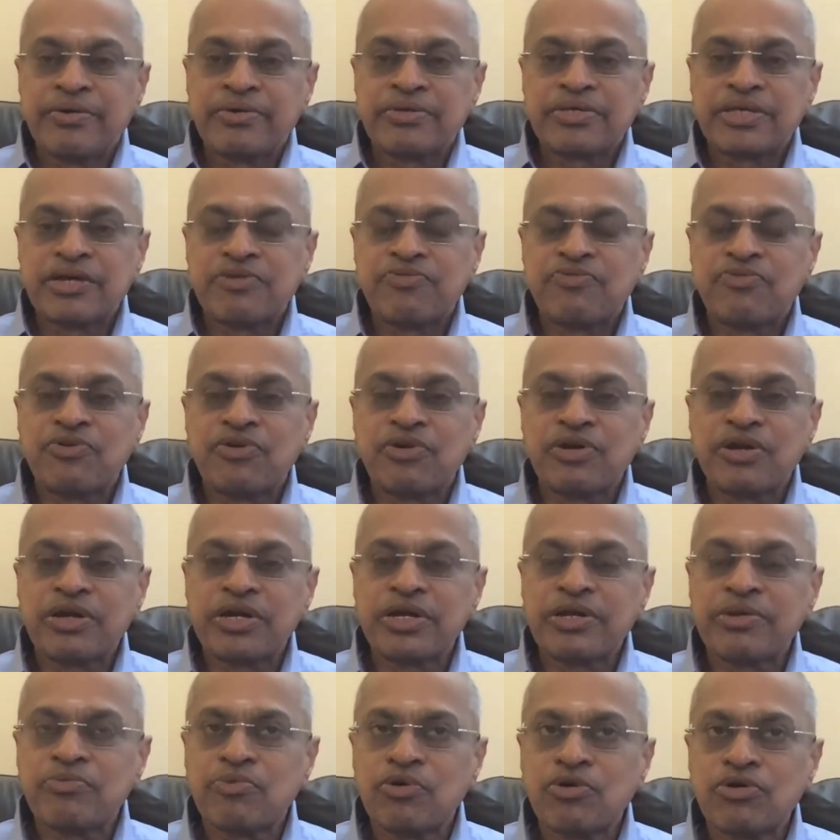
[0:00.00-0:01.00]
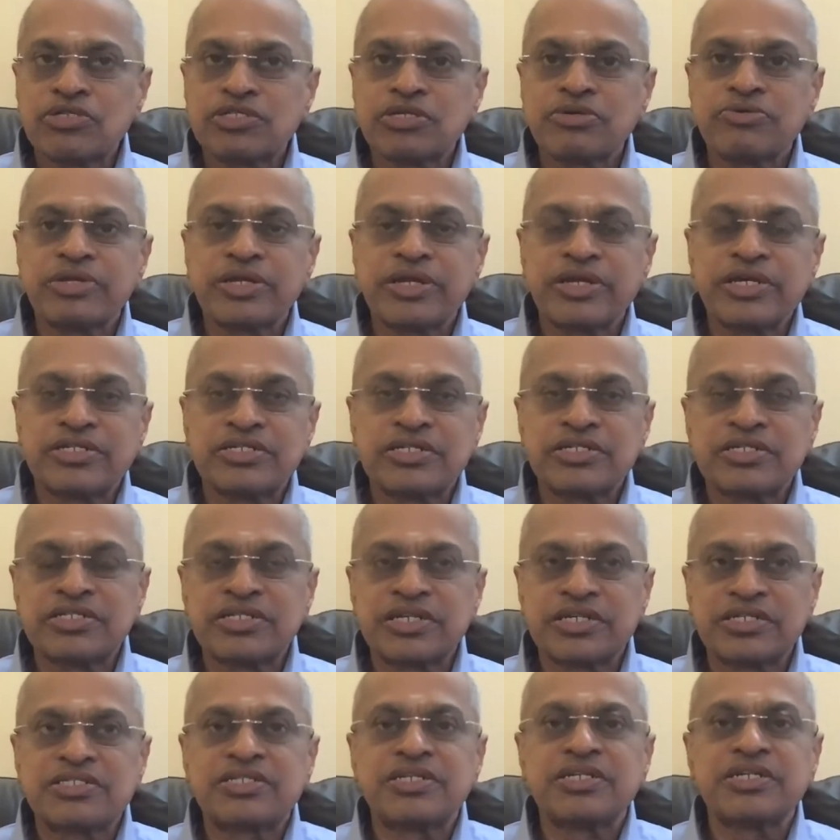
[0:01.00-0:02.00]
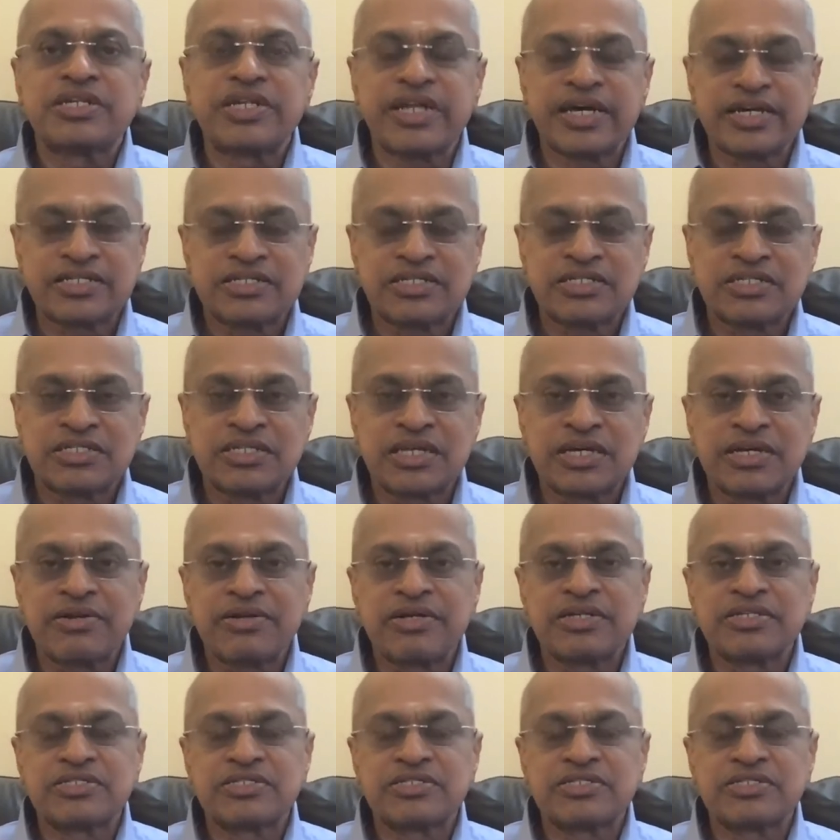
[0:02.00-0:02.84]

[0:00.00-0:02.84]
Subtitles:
Therefore, in most of the nations, estate tax is there.